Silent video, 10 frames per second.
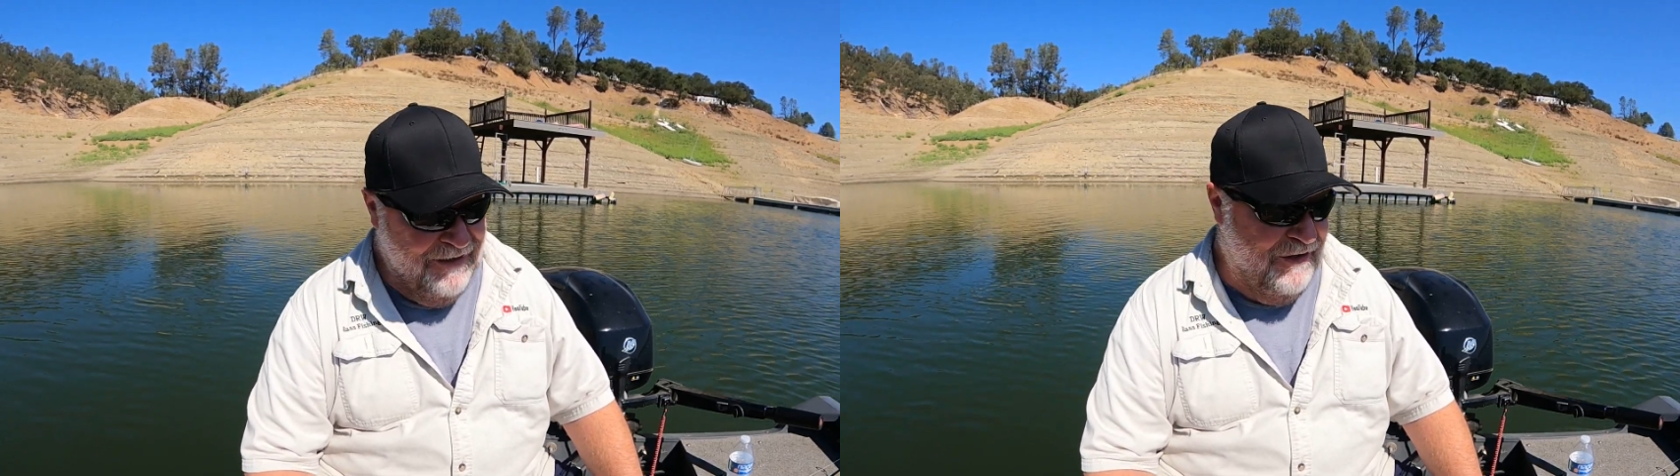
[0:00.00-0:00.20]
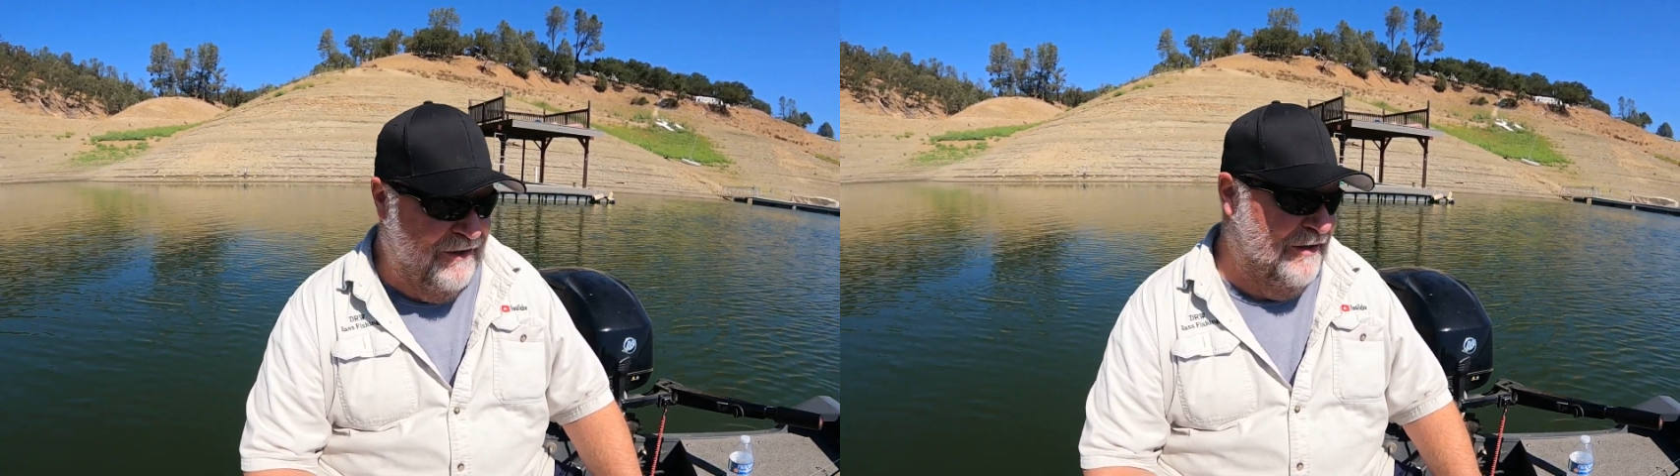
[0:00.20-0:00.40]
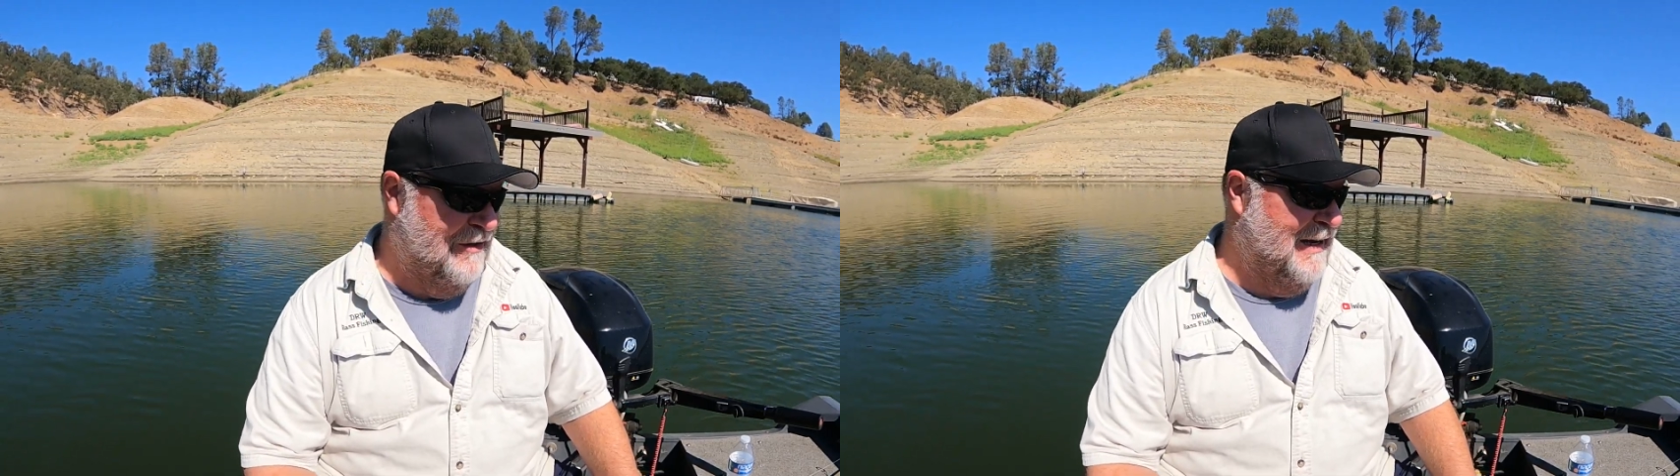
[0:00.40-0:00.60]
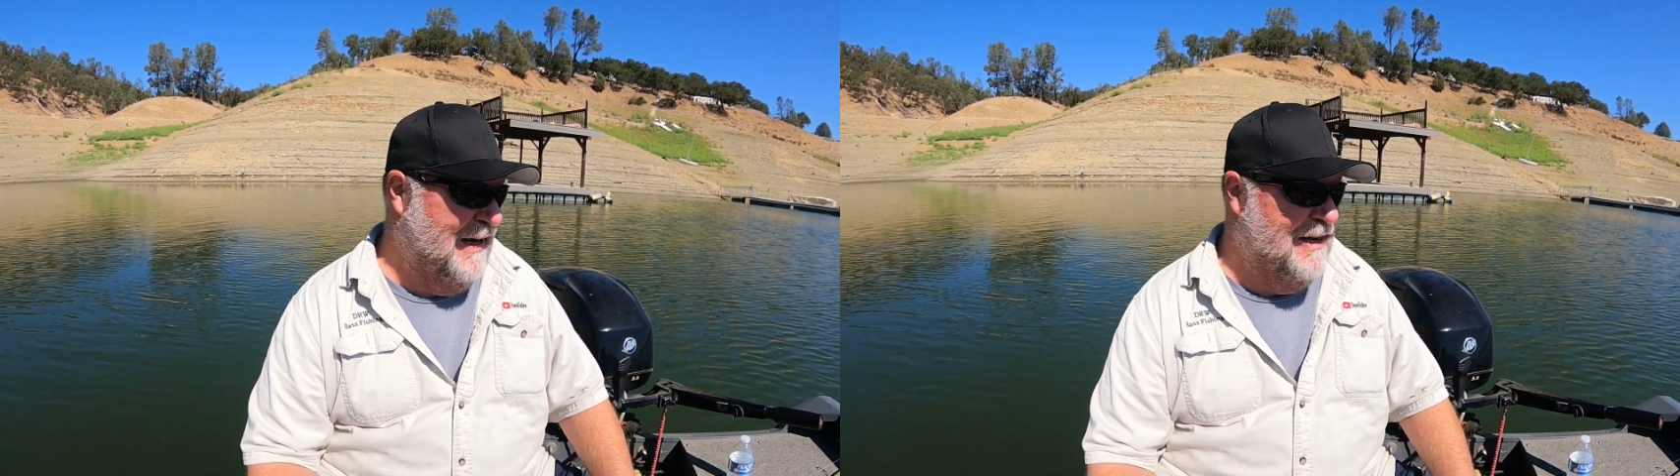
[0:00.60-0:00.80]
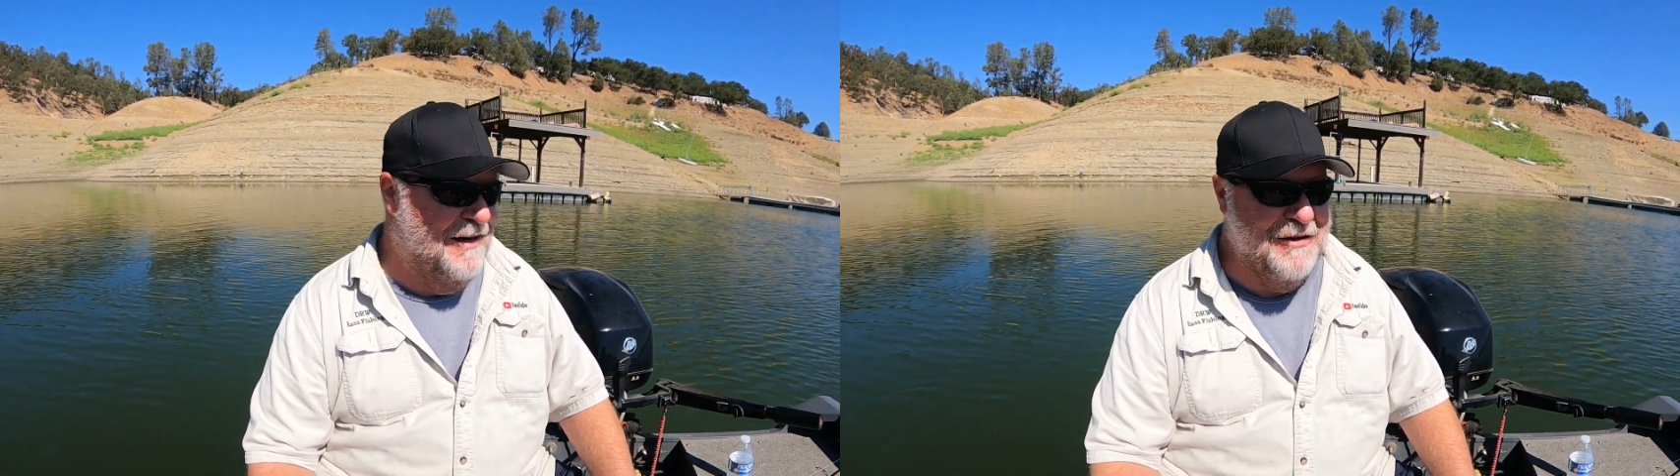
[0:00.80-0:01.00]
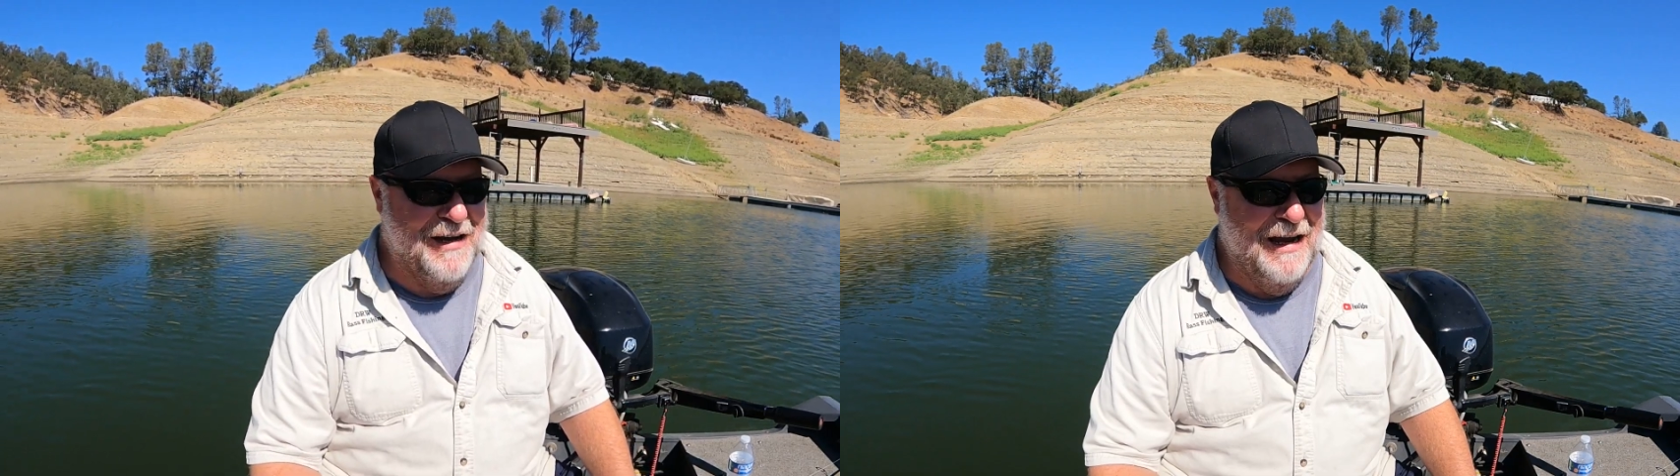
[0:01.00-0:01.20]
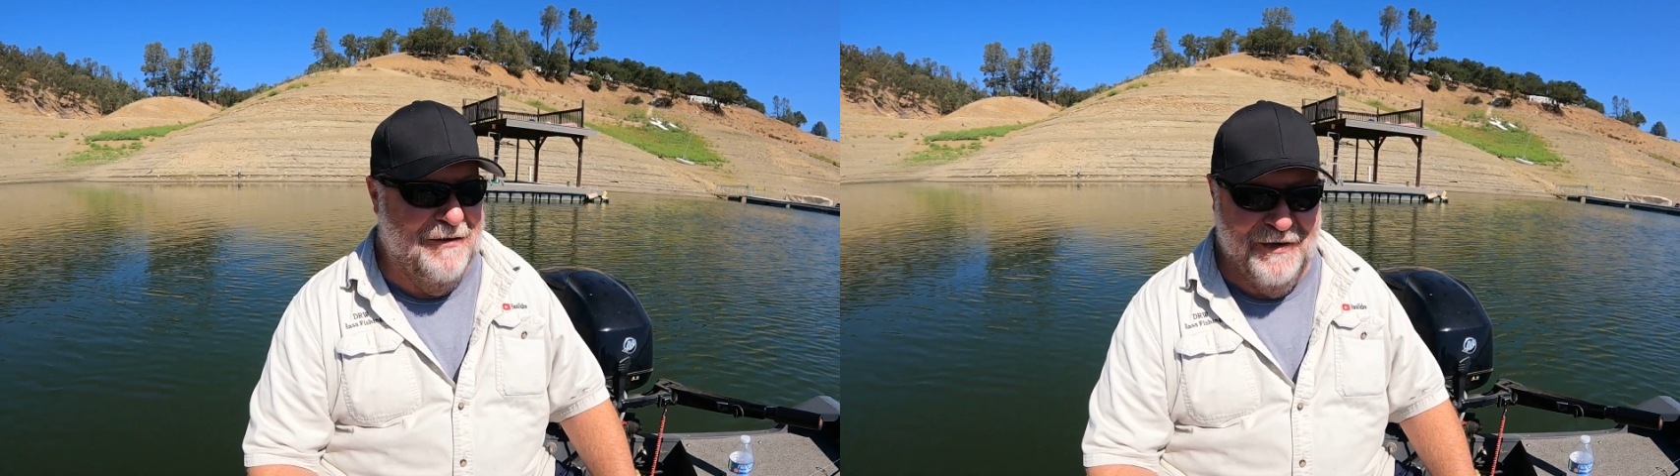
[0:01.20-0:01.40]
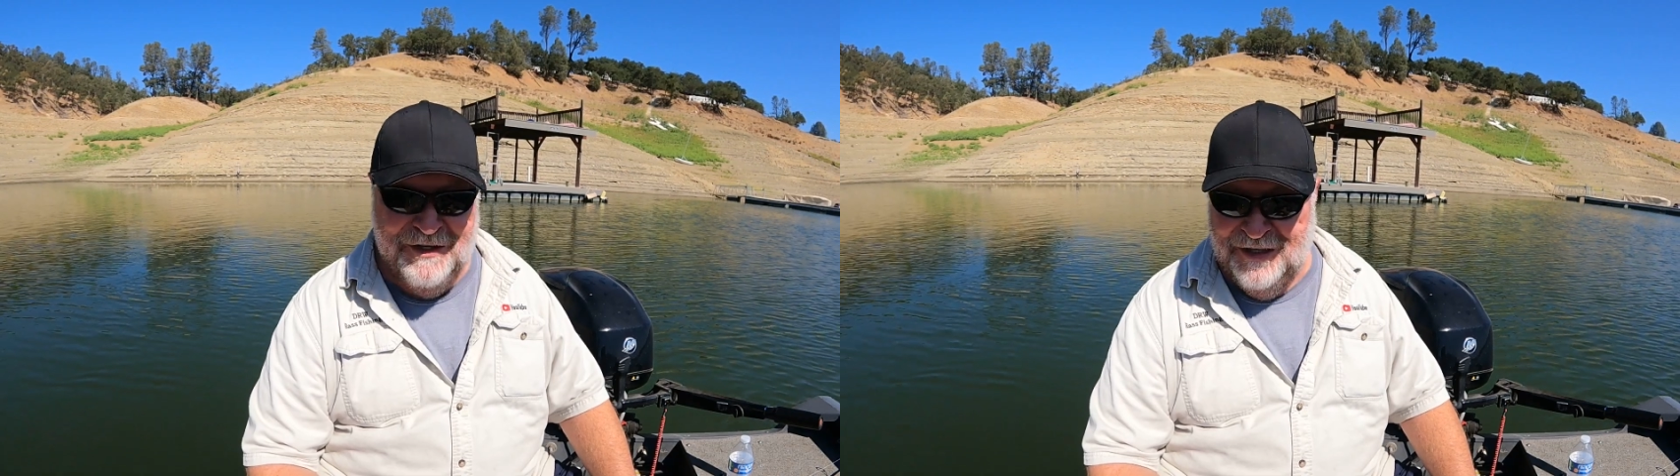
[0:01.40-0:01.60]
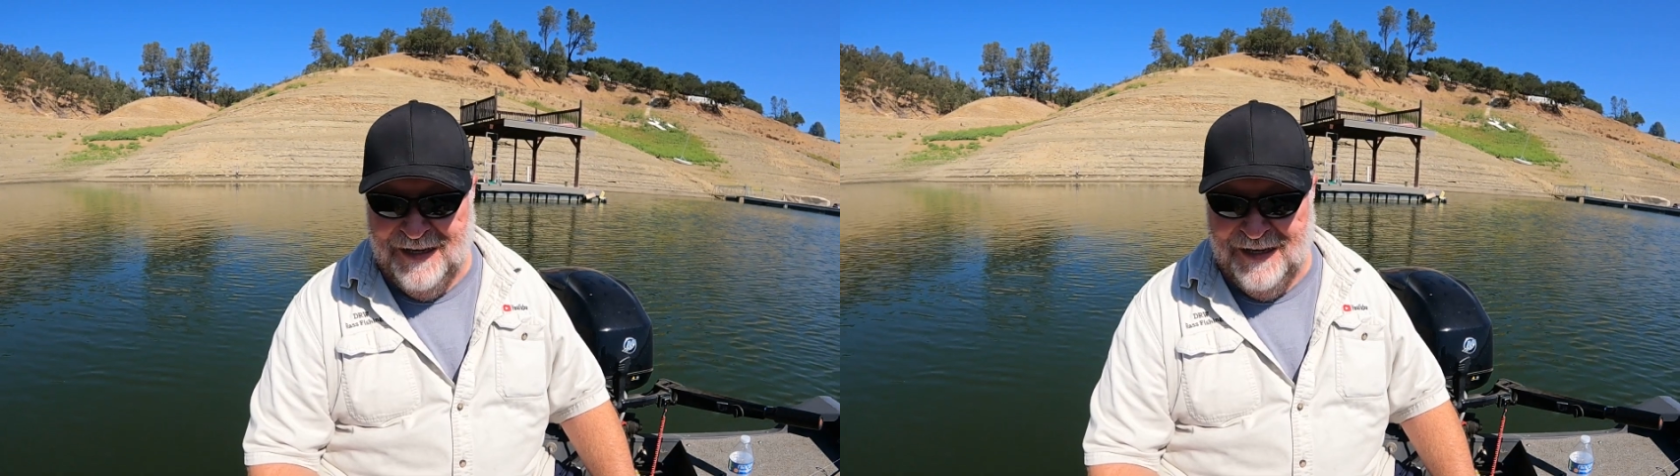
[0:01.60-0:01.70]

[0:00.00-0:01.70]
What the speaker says: oh no, I got another catfish.